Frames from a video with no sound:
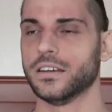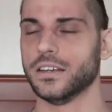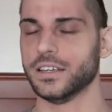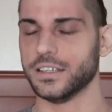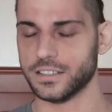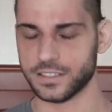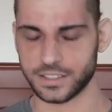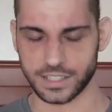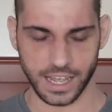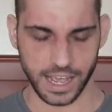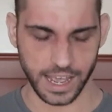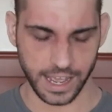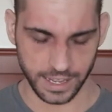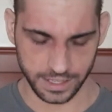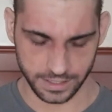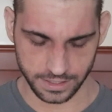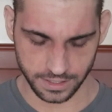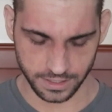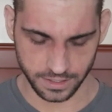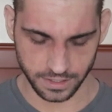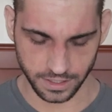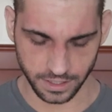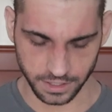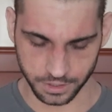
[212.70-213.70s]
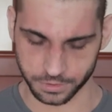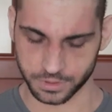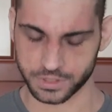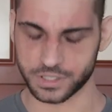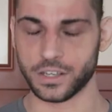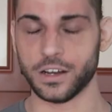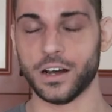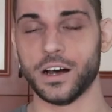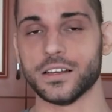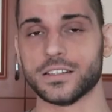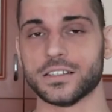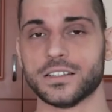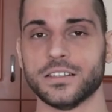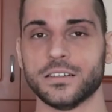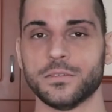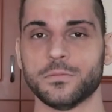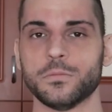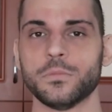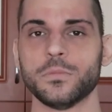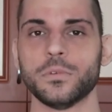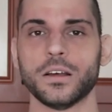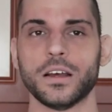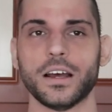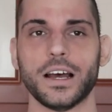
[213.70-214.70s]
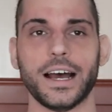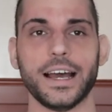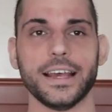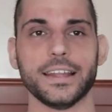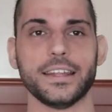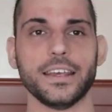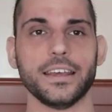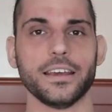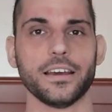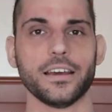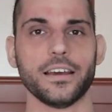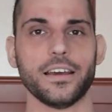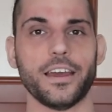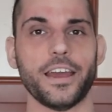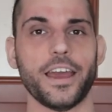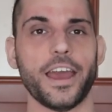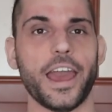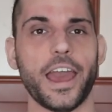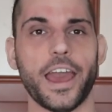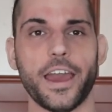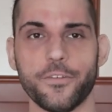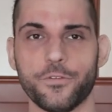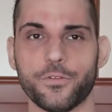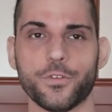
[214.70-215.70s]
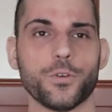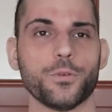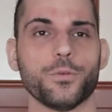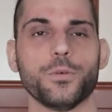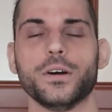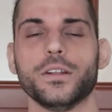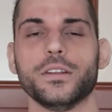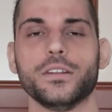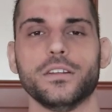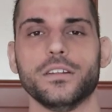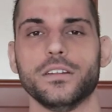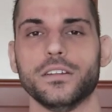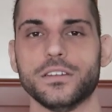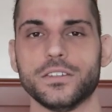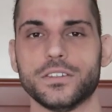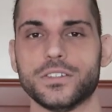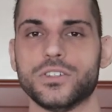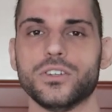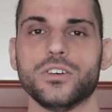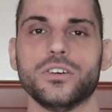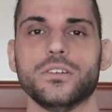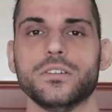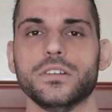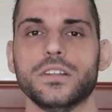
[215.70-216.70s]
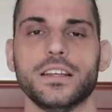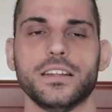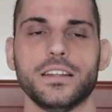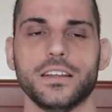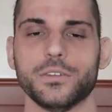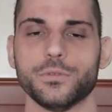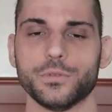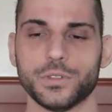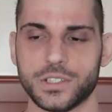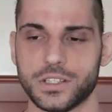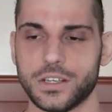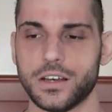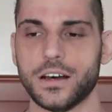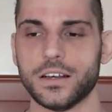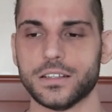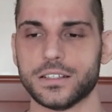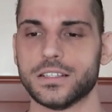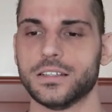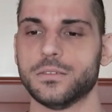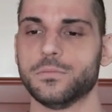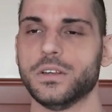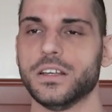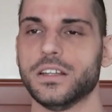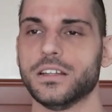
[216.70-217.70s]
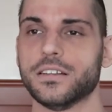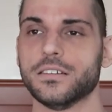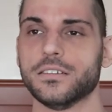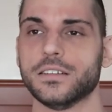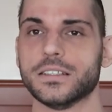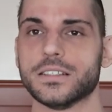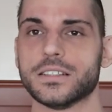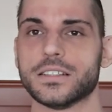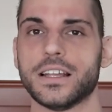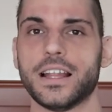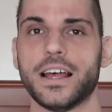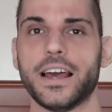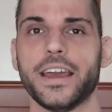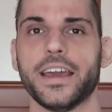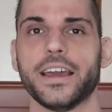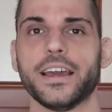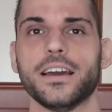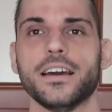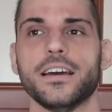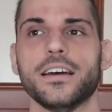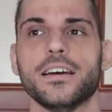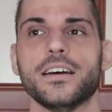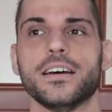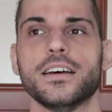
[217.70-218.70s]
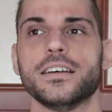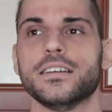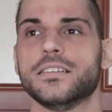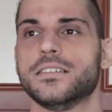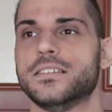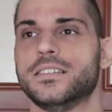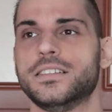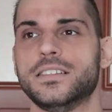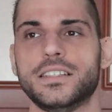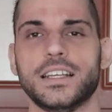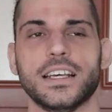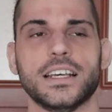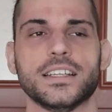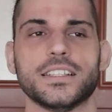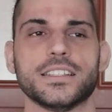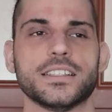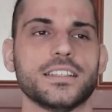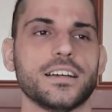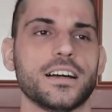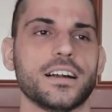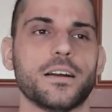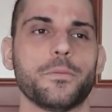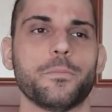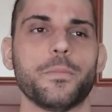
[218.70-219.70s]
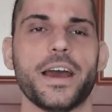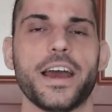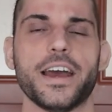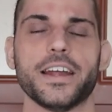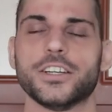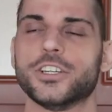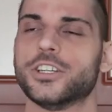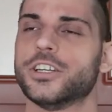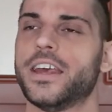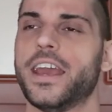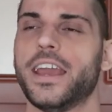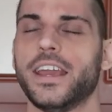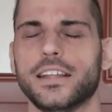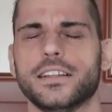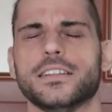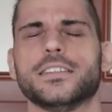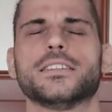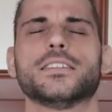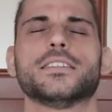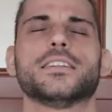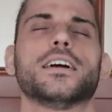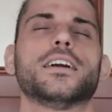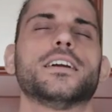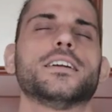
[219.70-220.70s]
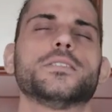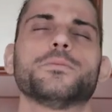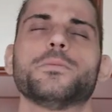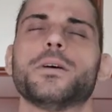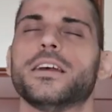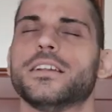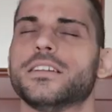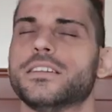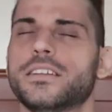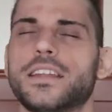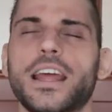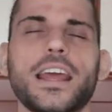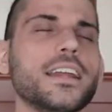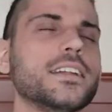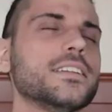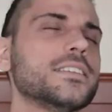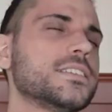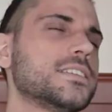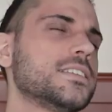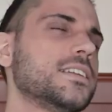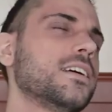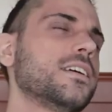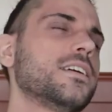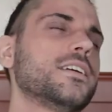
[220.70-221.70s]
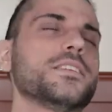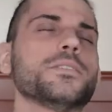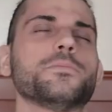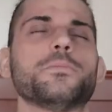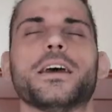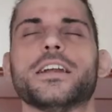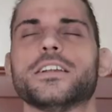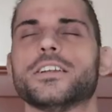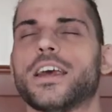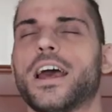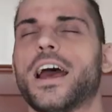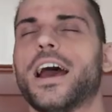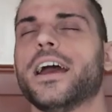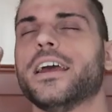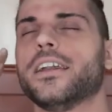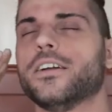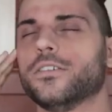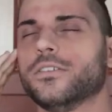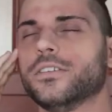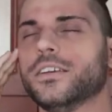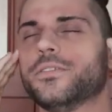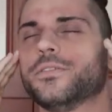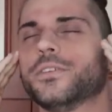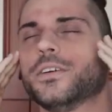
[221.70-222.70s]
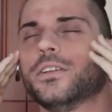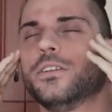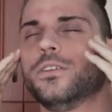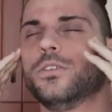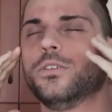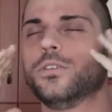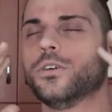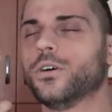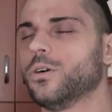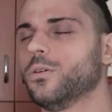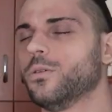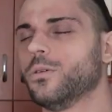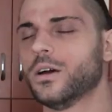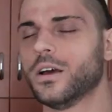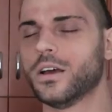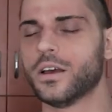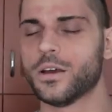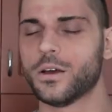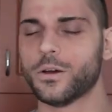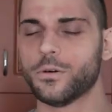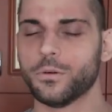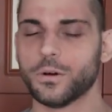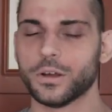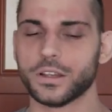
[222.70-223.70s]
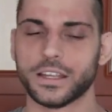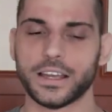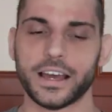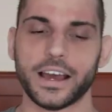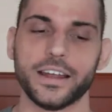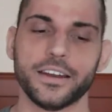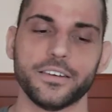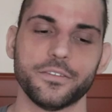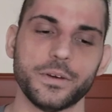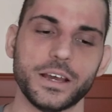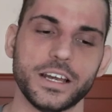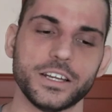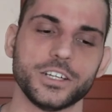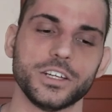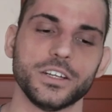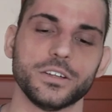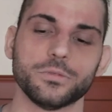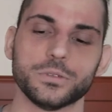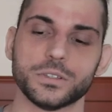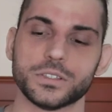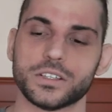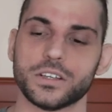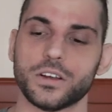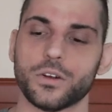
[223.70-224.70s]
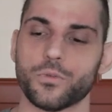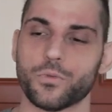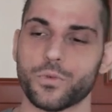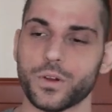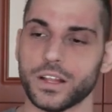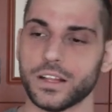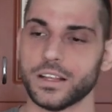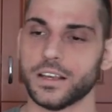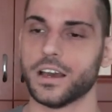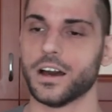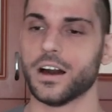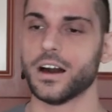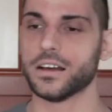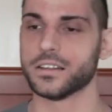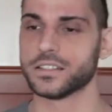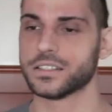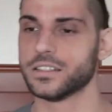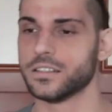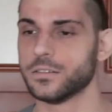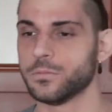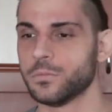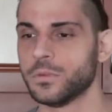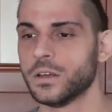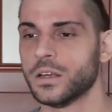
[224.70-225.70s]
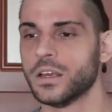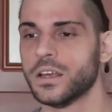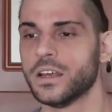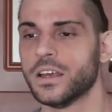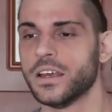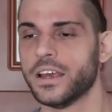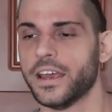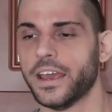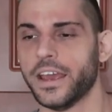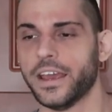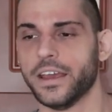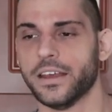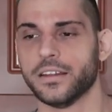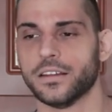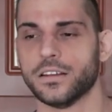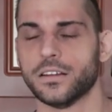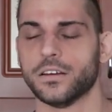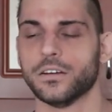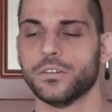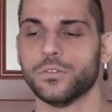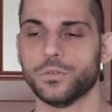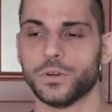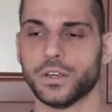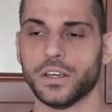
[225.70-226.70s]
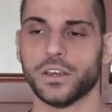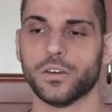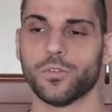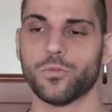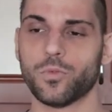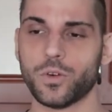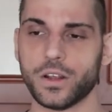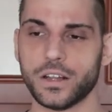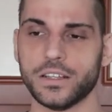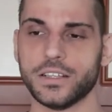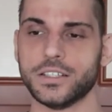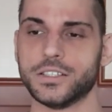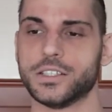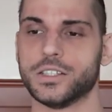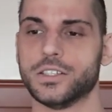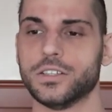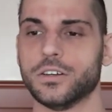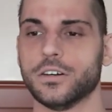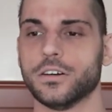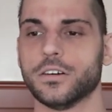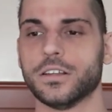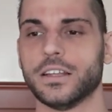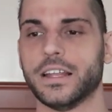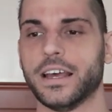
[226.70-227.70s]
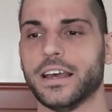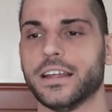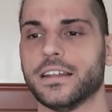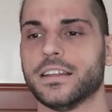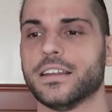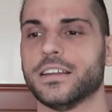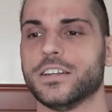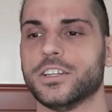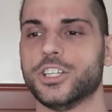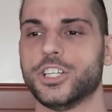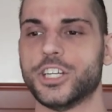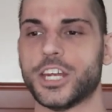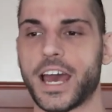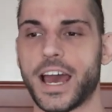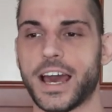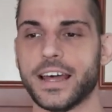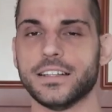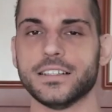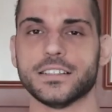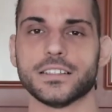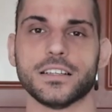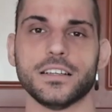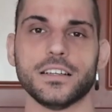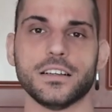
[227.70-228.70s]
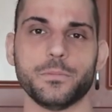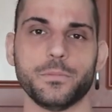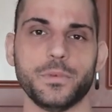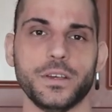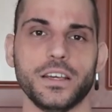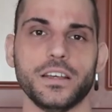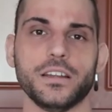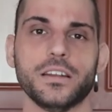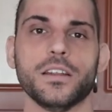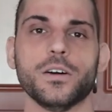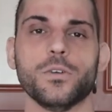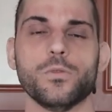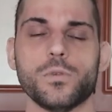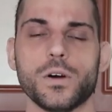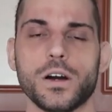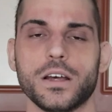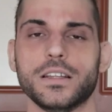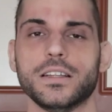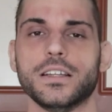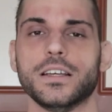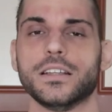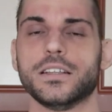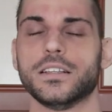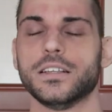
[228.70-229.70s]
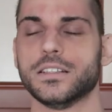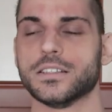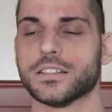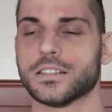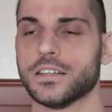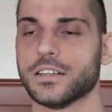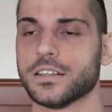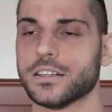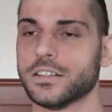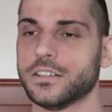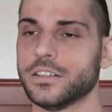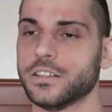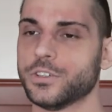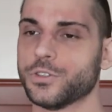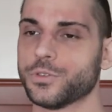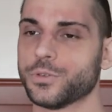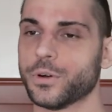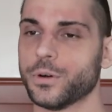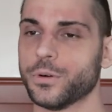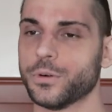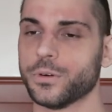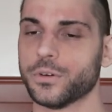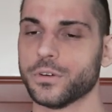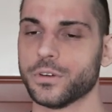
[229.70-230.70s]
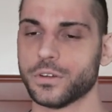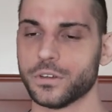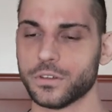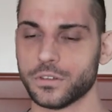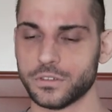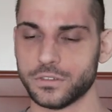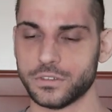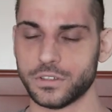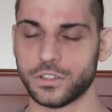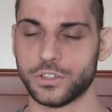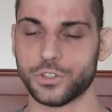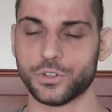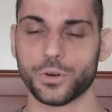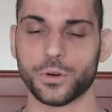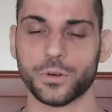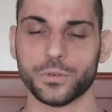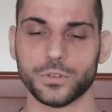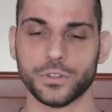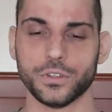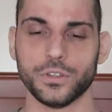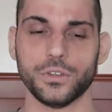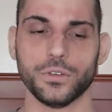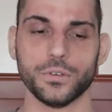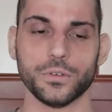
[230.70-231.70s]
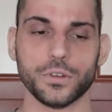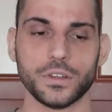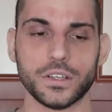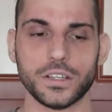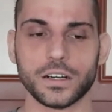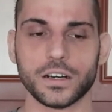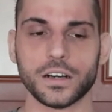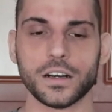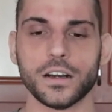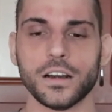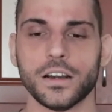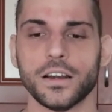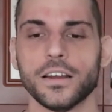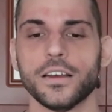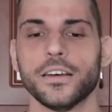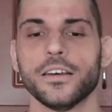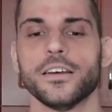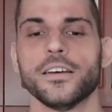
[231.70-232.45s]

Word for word: is that it was awesome. I think everyone saw that it was awesome. It was like six star match, eight stars, match, 10 stars match. I don't even know what kind of match. It was really awesome. And we really saw that Chad is going to be the one that is going to dethrone, dethrone Gunther.